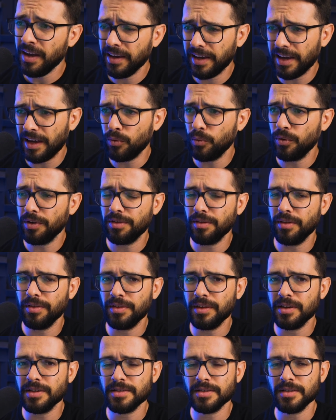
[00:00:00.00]
again,
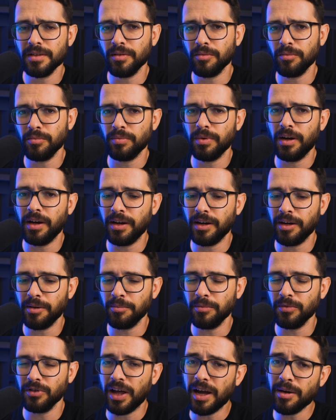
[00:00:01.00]
with this
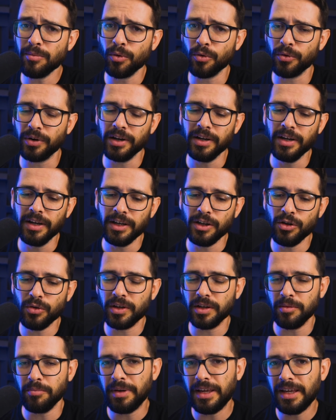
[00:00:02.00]
um, library, you
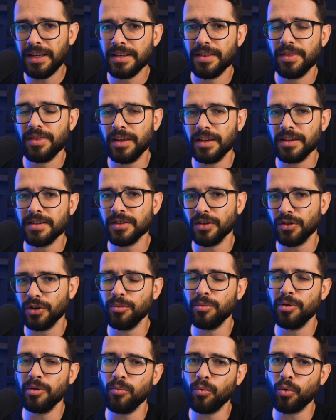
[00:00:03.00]
can make things a
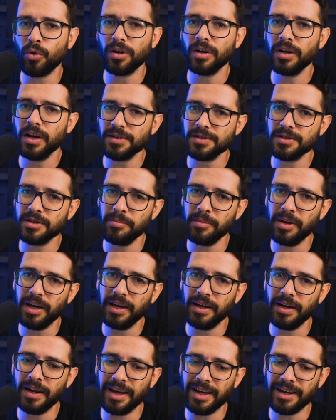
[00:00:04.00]
little bit more custom
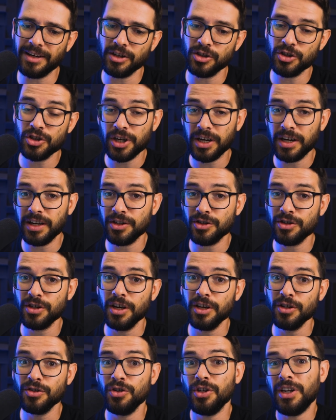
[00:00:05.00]
made and change
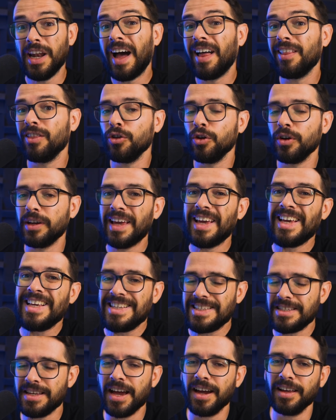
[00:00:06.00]
to not look
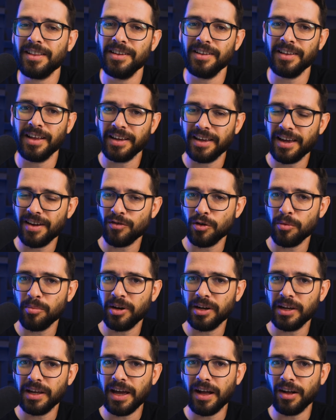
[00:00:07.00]
exactly like
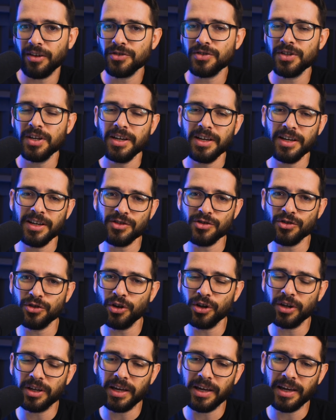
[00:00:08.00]
everybody else is
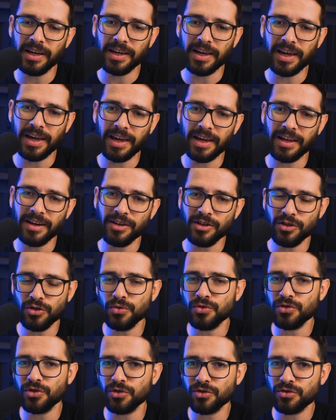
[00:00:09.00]
looking and
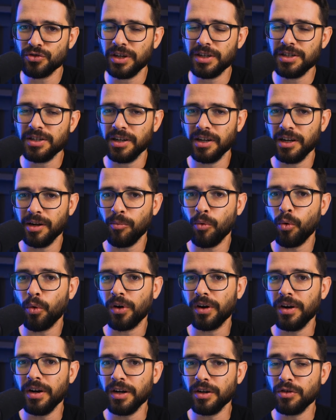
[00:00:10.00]
use illustration in a
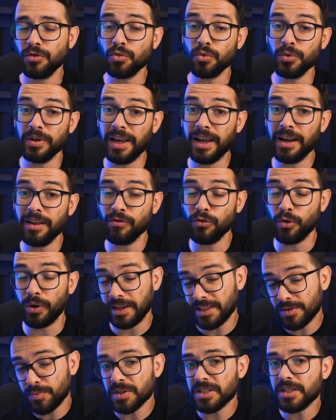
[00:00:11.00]
more creative way.
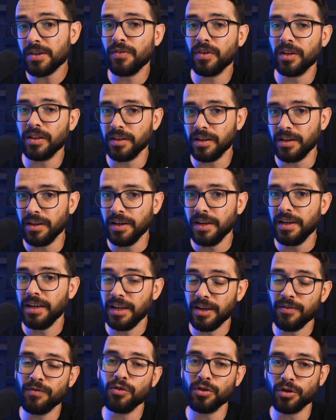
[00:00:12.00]
Specifically,
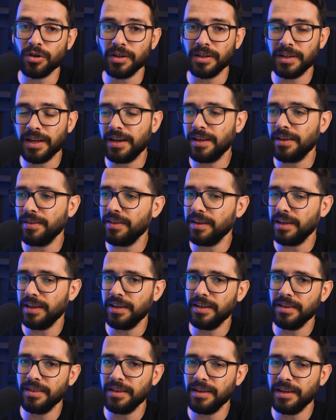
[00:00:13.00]
if you're getting
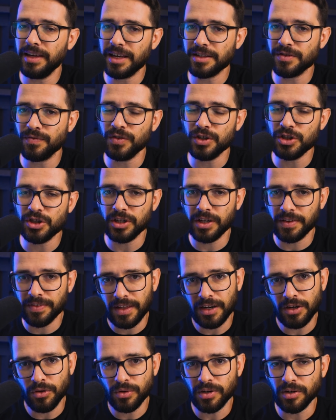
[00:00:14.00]
the the SVG, and
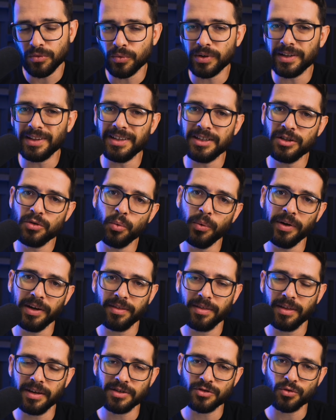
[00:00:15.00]
then you can really
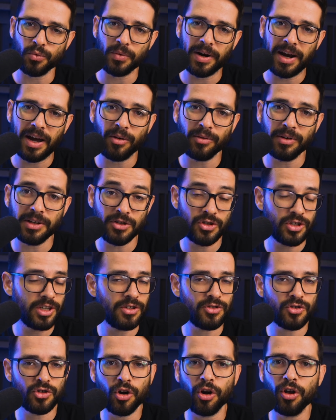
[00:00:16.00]
tweak things around and
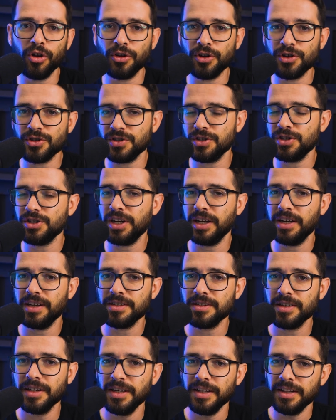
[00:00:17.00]
change colors and
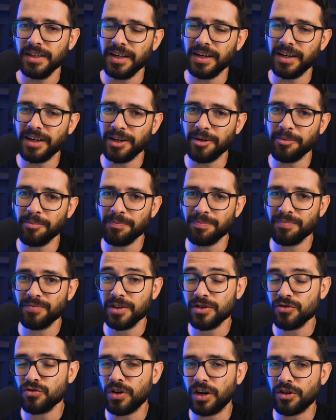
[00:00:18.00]
change um,
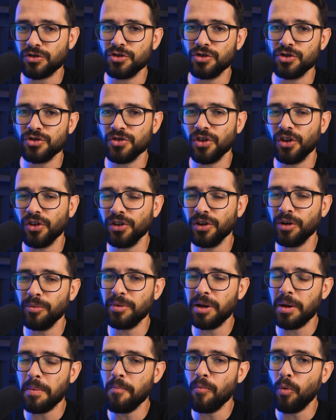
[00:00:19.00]
structure a little
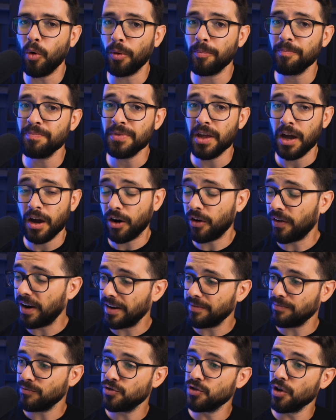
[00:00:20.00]
bit more. All
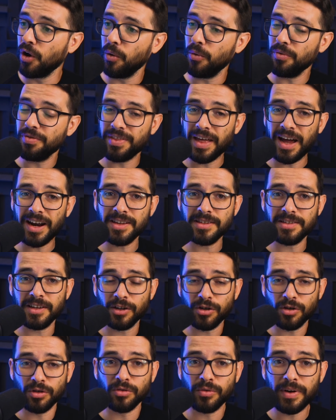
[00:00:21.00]
right, so that is
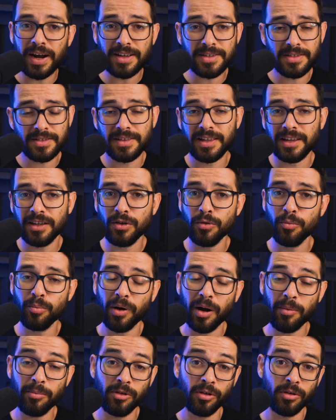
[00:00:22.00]
it. Congrats, thank you,
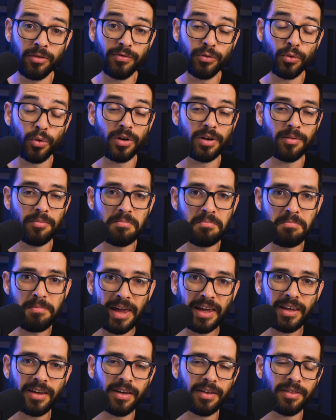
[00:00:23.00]
Pablo, for
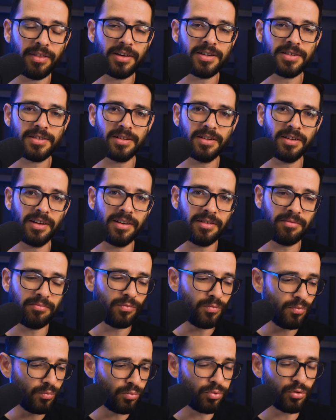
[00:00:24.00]
making this and,
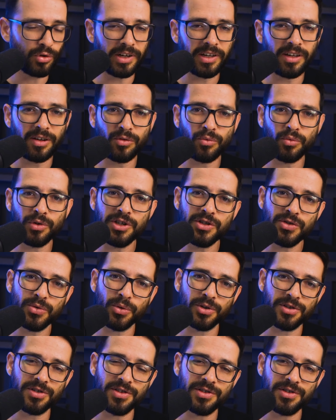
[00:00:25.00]
and bringing
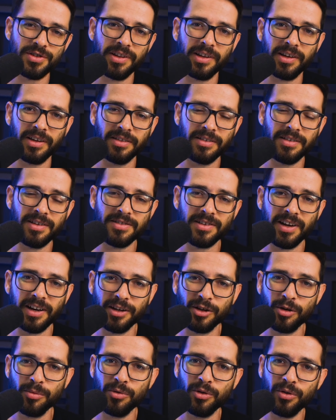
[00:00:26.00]
resources to the
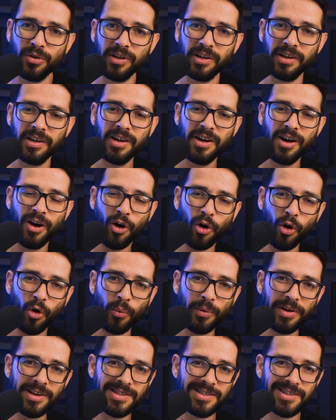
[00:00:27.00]
design community.
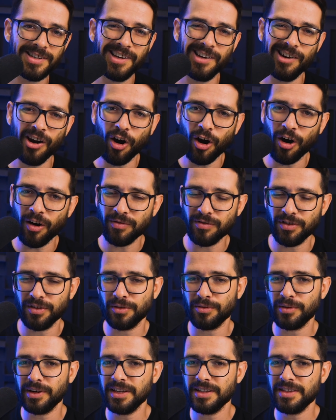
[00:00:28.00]
Always in awe for
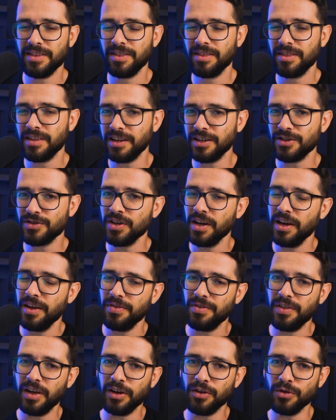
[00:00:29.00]
the great things
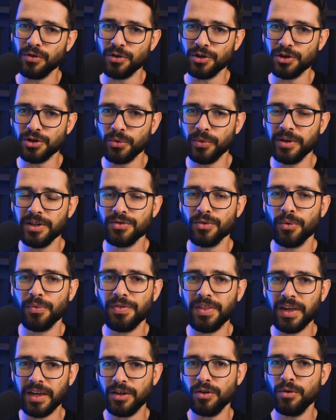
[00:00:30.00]
that you're doing. So
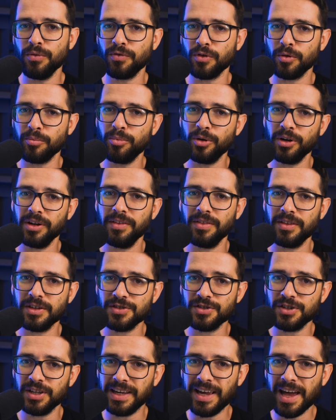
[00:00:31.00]
thank you for putting
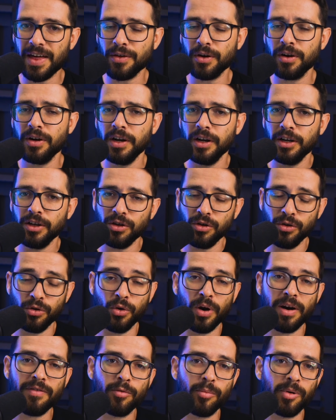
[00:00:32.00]
this together.
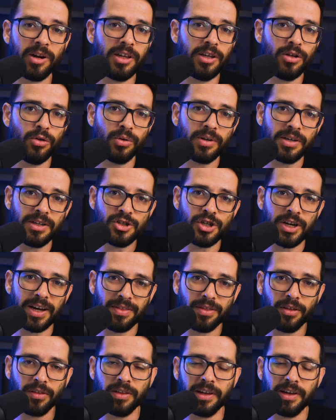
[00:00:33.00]
You everybody, you can check the